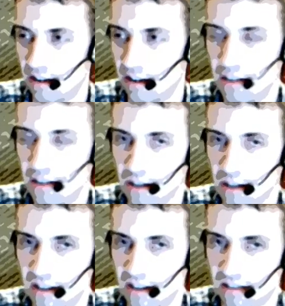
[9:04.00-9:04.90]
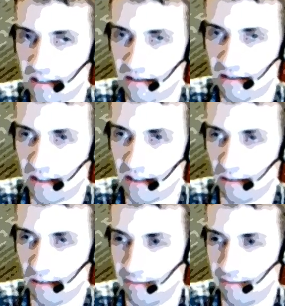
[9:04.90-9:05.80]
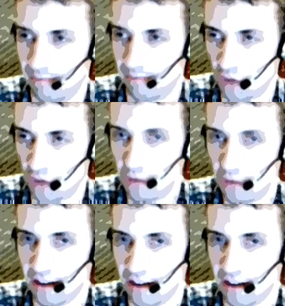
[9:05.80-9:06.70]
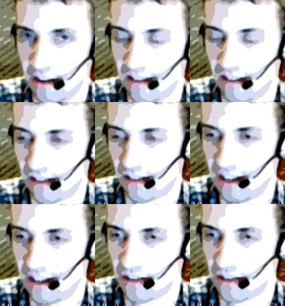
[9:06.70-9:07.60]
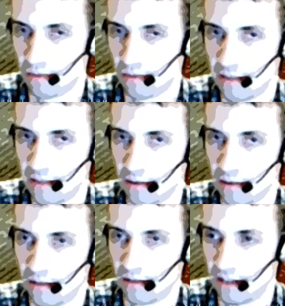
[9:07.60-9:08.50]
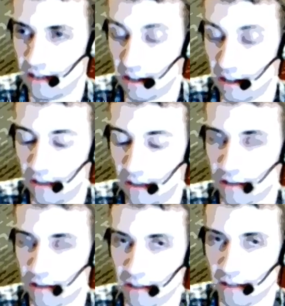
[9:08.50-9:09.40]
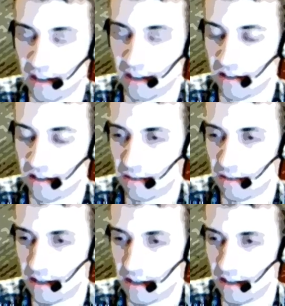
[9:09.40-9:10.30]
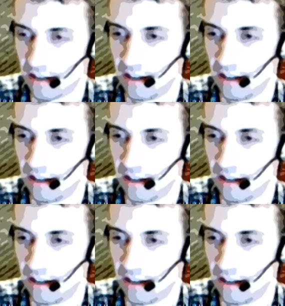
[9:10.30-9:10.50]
anybody, any human that had connections with people, any long-term connections especially,